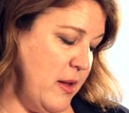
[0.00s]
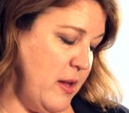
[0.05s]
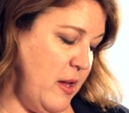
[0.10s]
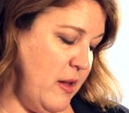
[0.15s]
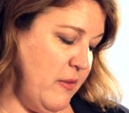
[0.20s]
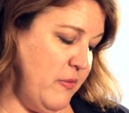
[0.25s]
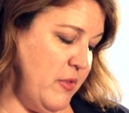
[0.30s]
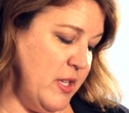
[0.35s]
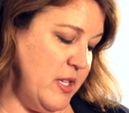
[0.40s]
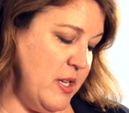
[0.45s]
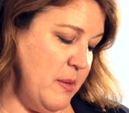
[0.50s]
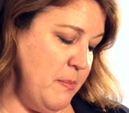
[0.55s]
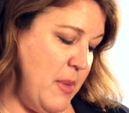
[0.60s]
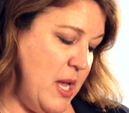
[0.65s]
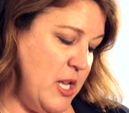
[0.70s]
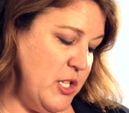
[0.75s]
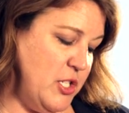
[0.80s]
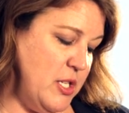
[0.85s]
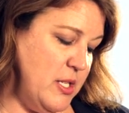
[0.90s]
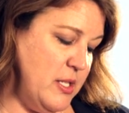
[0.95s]
Give the
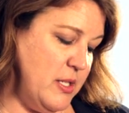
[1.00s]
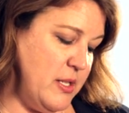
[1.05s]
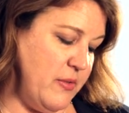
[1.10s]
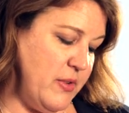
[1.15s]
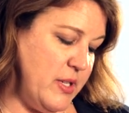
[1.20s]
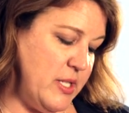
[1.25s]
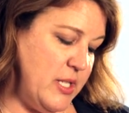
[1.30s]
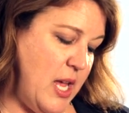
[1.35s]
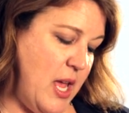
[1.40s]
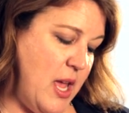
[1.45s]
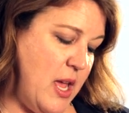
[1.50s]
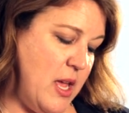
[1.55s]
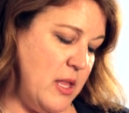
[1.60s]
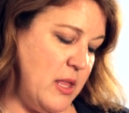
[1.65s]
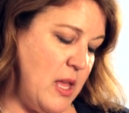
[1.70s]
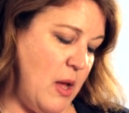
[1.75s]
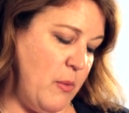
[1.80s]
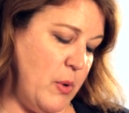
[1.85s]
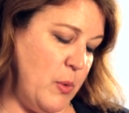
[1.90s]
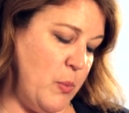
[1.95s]
dimensions of a
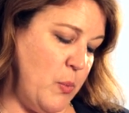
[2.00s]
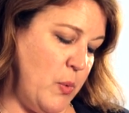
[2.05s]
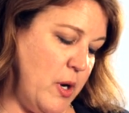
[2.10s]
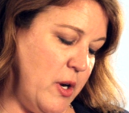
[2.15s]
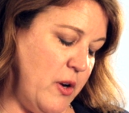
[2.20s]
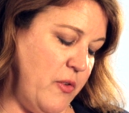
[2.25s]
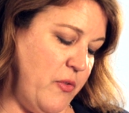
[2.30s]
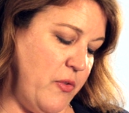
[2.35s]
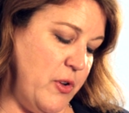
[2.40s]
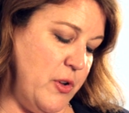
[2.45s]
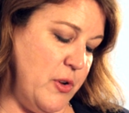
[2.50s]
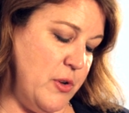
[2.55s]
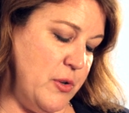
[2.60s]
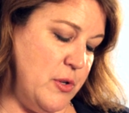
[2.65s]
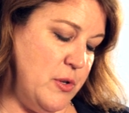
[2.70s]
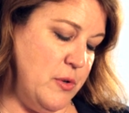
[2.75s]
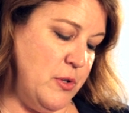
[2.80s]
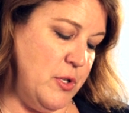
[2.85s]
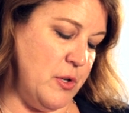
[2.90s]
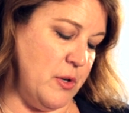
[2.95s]
tank that would work for your
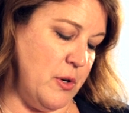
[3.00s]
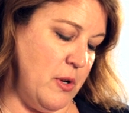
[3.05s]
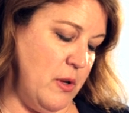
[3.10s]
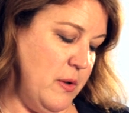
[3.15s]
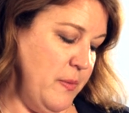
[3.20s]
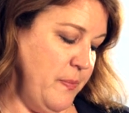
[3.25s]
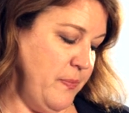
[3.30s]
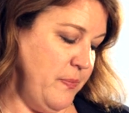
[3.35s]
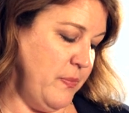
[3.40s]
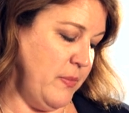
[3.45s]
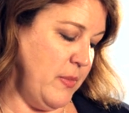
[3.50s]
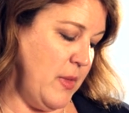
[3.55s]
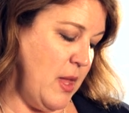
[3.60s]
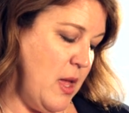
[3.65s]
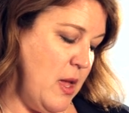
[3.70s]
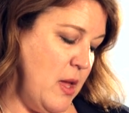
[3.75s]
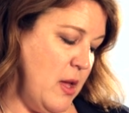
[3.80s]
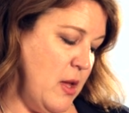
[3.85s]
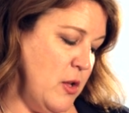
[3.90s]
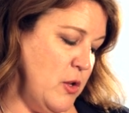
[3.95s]
new turtle.
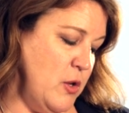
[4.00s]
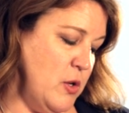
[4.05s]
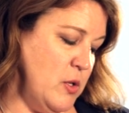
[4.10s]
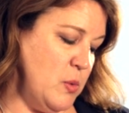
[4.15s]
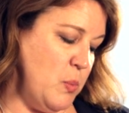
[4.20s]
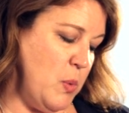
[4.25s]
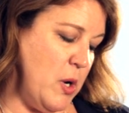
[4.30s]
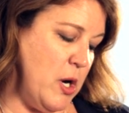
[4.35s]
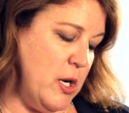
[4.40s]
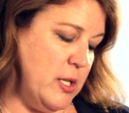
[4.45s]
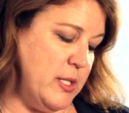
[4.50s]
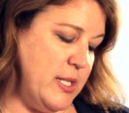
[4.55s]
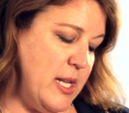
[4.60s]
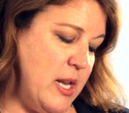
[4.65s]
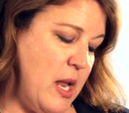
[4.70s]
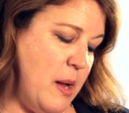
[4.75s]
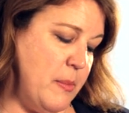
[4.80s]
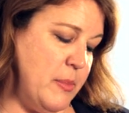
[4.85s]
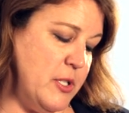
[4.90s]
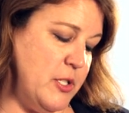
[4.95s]
Use words
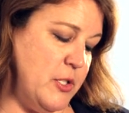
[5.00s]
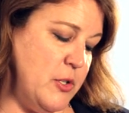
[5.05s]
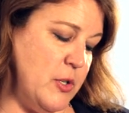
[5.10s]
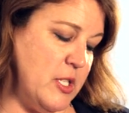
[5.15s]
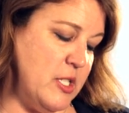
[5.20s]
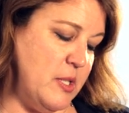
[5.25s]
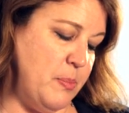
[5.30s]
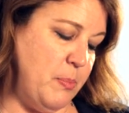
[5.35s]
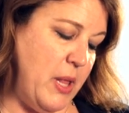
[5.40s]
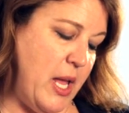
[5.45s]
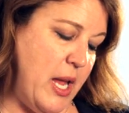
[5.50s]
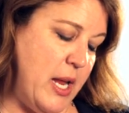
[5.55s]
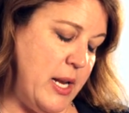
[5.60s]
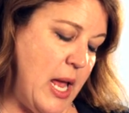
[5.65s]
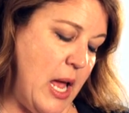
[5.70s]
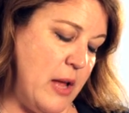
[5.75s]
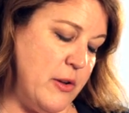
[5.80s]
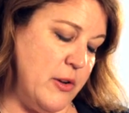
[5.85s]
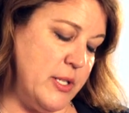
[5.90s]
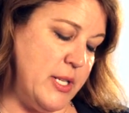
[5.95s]
and numbers to explain
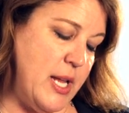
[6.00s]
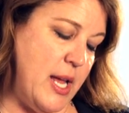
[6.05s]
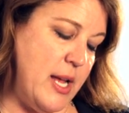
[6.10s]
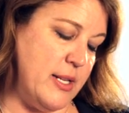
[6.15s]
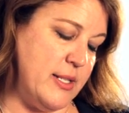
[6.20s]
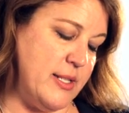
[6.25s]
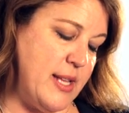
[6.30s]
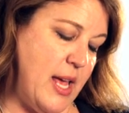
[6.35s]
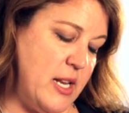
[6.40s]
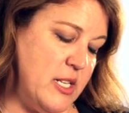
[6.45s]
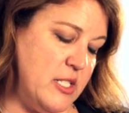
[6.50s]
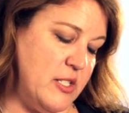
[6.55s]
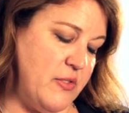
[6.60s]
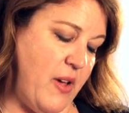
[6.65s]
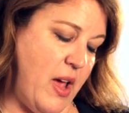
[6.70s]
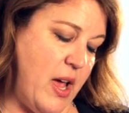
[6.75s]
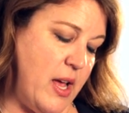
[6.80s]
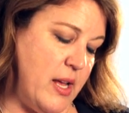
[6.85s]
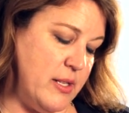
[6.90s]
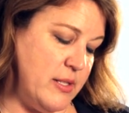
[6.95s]
how your tank
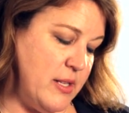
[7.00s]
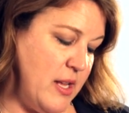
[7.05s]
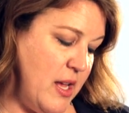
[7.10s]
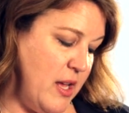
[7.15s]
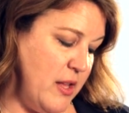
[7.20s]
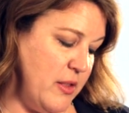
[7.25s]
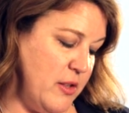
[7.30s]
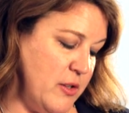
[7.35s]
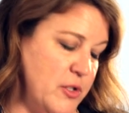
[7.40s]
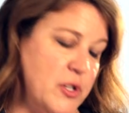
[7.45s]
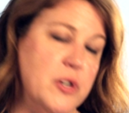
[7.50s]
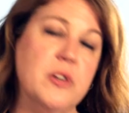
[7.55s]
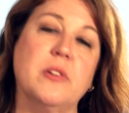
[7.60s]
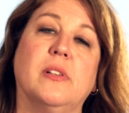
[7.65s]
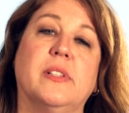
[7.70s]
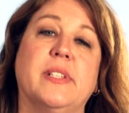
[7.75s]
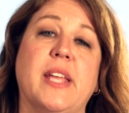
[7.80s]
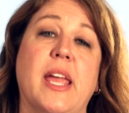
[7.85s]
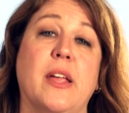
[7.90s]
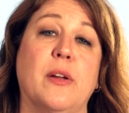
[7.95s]
satisfies the
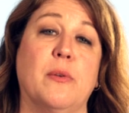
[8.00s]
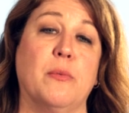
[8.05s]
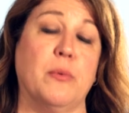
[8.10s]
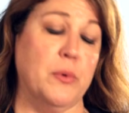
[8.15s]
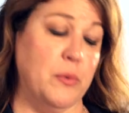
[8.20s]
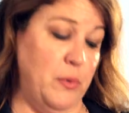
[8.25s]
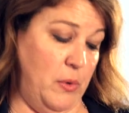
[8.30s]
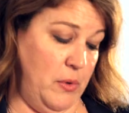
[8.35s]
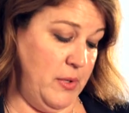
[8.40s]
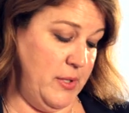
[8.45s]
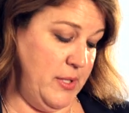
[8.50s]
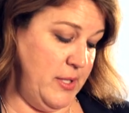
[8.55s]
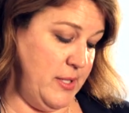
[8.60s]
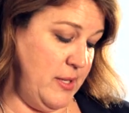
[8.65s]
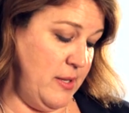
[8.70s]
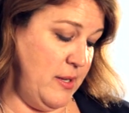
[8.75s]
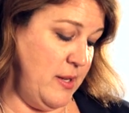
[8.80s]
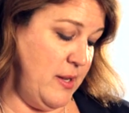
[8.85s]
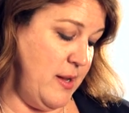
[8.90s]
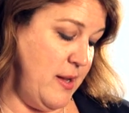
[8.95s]
turtle tank
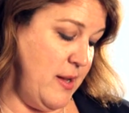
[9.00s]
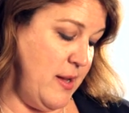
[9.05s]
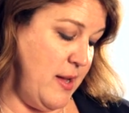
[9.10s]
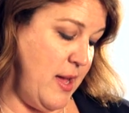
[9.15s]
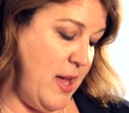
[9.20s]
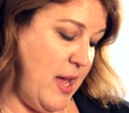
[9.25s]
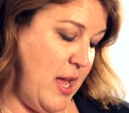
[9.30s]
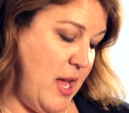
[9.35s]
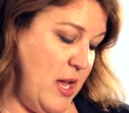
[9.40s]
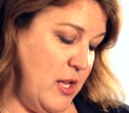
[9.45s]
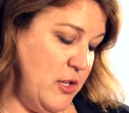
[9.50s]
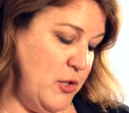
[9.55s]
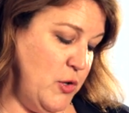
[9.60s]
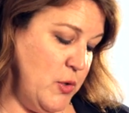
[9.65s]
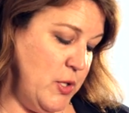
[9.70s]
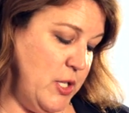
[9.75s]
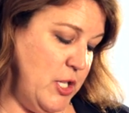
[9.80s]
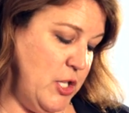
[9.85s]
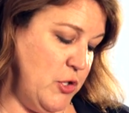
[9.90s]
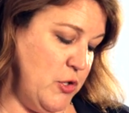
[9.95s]
rules and
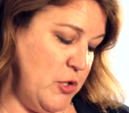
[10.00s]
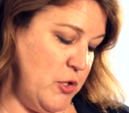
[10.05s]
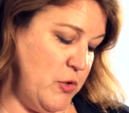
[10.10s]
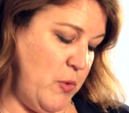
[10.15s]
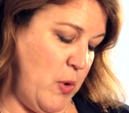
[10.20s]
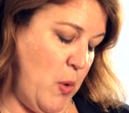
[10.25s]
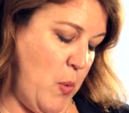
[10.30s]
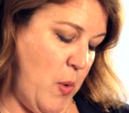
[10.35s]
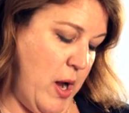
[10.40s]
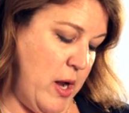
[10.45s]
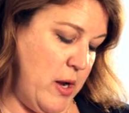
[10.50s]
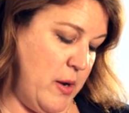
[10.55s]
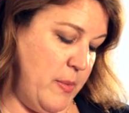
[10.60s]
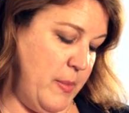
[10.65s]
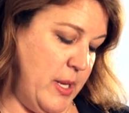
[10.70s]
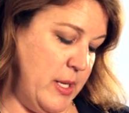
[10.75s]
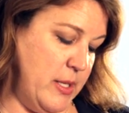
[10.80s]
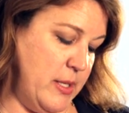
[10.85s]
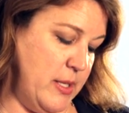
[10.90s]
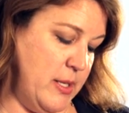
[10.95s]
your teacher's
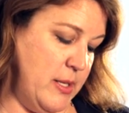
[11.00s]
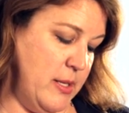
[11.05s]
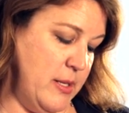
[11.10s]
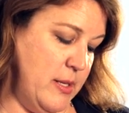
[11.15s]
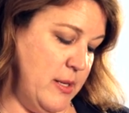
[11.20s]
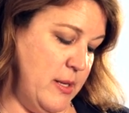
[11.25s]
requirement.